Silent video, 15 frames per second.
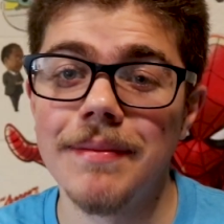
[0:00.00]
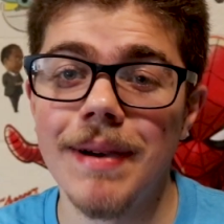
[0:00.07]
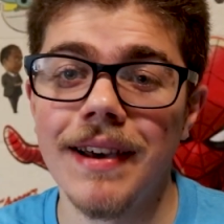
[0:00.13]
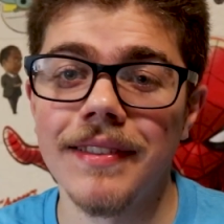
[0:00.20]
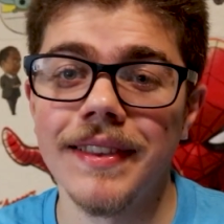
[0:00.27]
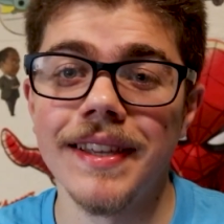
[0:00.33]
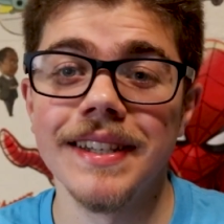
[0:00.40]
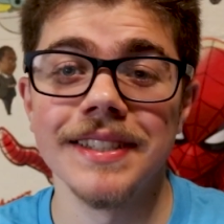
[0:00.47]

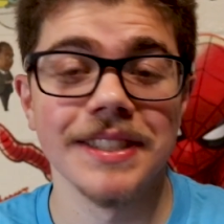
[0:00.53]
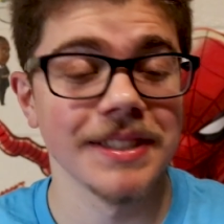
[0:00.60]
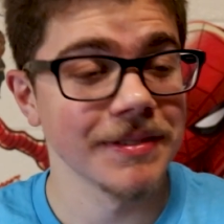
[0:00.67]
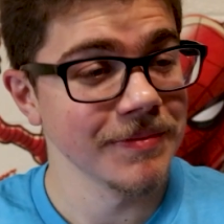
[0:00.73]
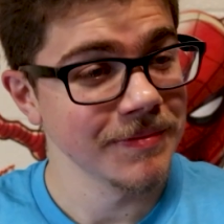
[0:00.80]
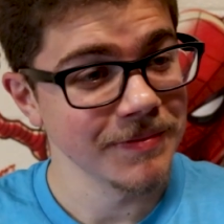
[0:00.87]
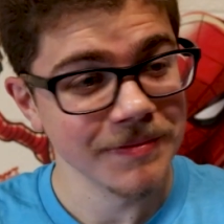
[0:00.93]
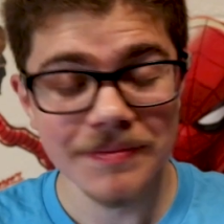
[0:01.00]
about this.
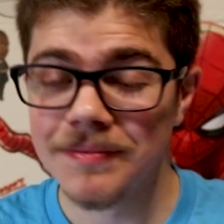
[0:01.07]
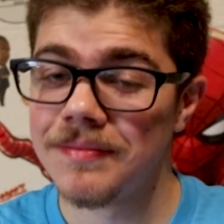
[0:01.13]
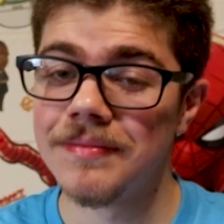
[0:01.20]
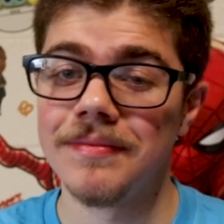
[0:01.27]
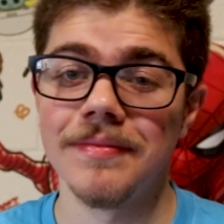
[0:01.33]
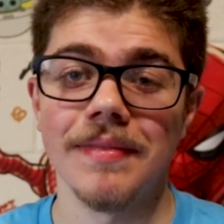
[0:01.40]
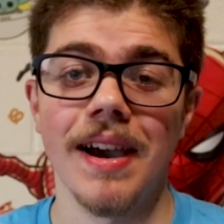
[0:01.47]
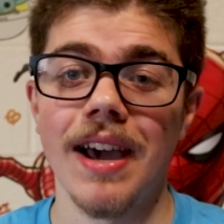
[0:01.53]

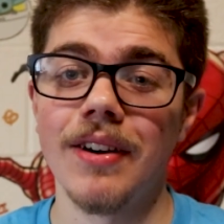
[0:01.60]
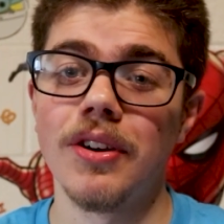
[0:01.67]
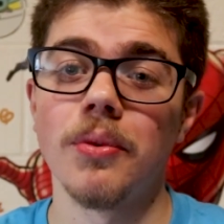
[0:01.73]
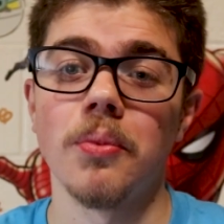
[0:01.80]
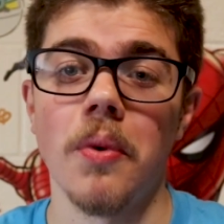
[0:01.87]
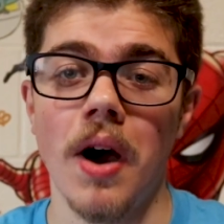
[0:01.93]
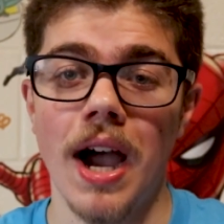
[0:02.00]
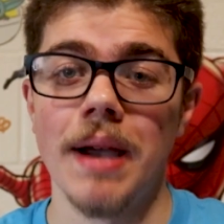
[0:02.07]
I don't know
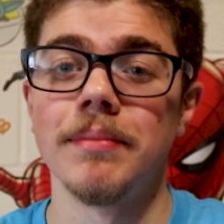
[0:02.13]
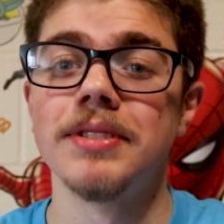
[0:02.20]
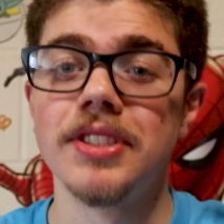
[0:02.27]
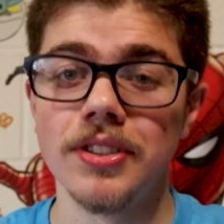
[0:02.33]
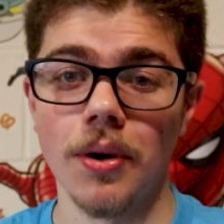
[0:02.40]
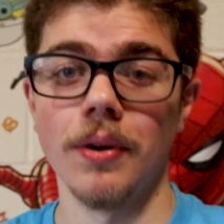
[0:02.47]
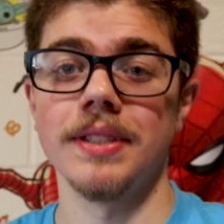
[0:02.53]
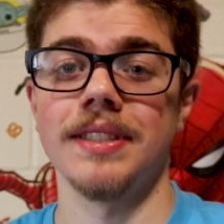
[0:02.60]
why I'm
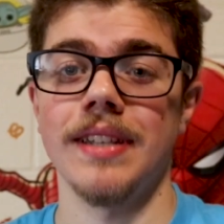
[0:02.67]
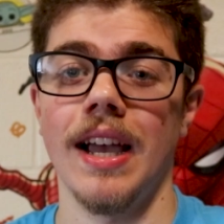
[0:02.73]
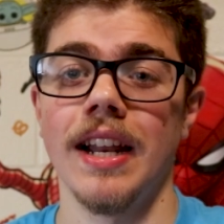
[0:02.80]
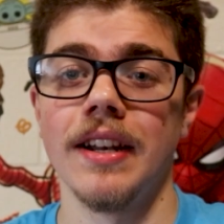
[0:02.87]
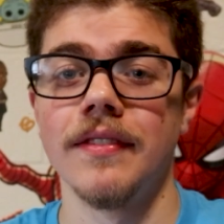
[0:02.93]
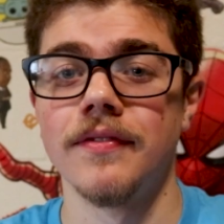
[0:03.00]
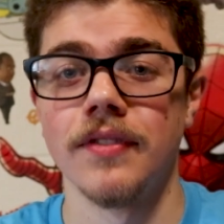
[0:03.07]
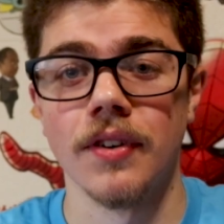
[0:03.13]
so
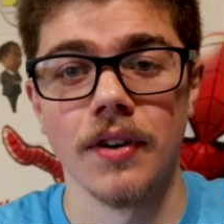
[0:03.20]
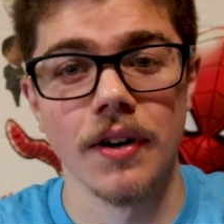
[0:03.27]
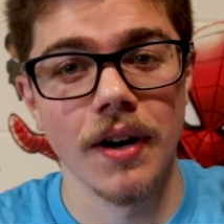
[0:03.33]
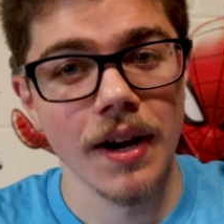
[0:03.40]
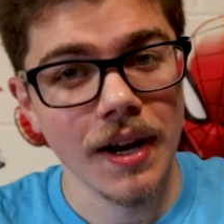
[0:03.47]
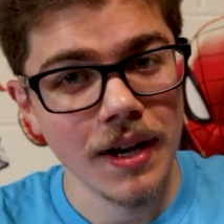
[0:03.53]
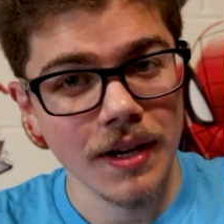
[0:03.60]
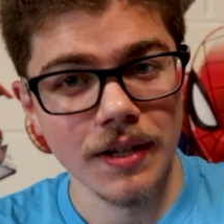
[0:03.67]
excited for
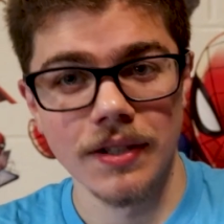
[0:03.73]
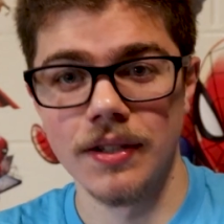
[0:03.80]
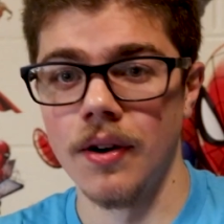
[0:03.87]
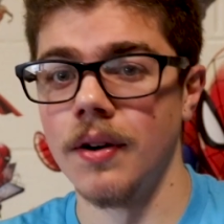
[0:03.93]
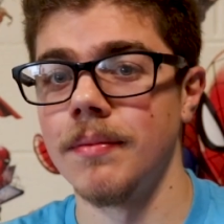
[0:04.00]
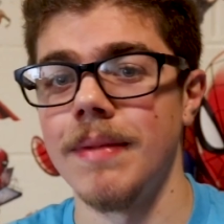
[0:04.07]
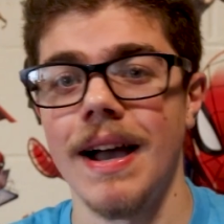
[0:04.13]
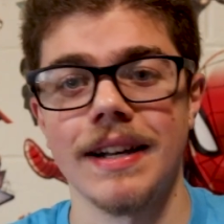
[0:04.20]

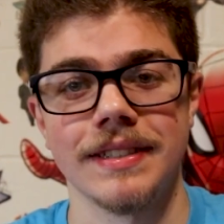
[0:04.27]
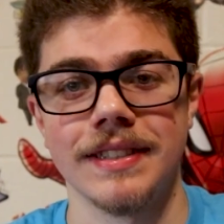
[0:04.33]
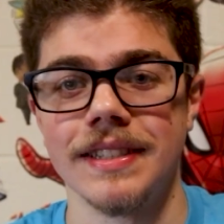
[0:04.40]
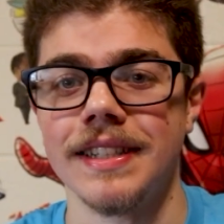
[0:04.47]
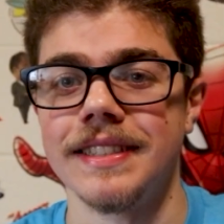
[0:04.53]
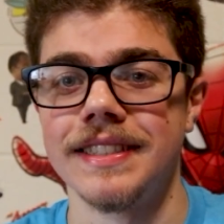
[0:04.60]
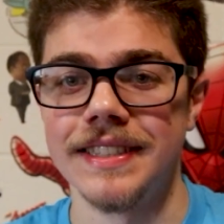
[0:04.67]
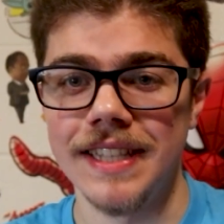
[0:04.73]
going back to
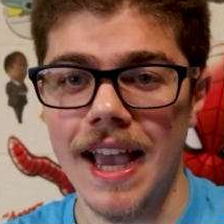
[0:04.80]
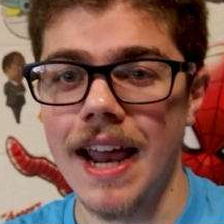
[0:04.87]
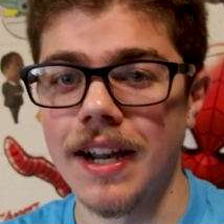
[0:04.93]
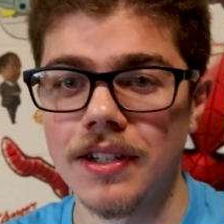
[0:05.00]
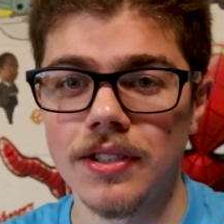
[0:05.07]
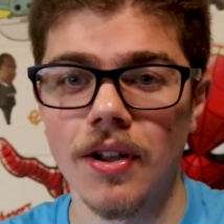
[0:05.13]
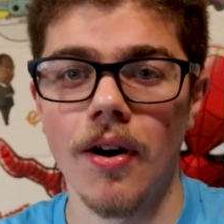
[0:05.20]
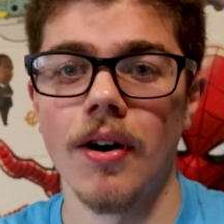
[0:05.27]
the Santa
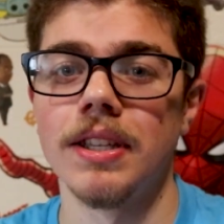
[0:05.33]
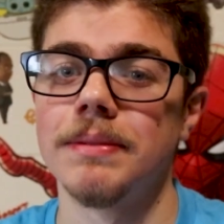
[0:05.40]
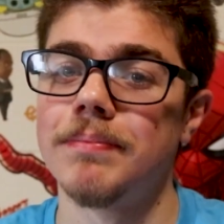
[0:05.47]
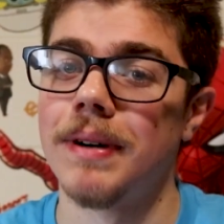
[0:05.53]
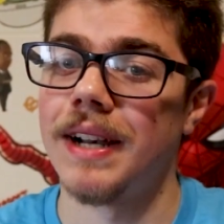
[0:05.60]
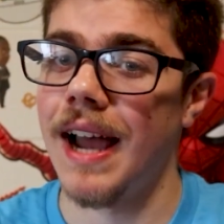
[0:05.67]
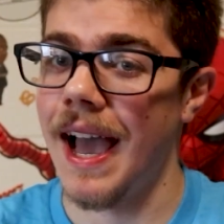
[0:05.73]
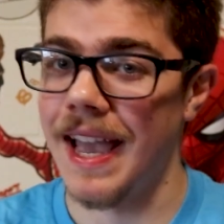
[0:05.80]
Claus,
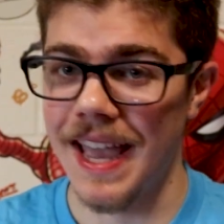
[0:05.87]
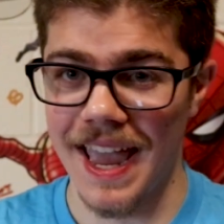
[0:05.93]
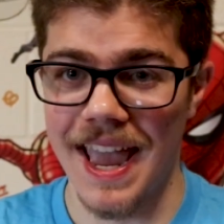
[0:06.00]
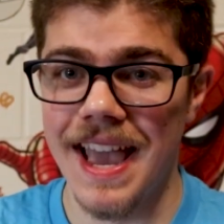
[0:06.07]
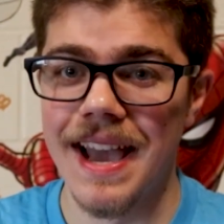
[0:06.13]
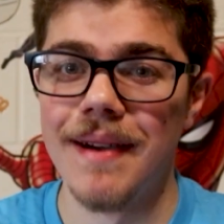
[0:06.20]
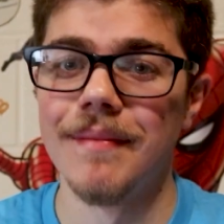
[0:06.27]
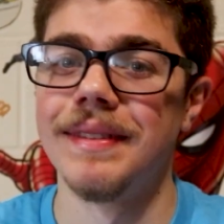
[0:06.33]
but I
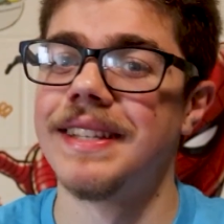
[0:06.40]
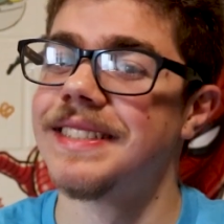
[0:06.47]
am.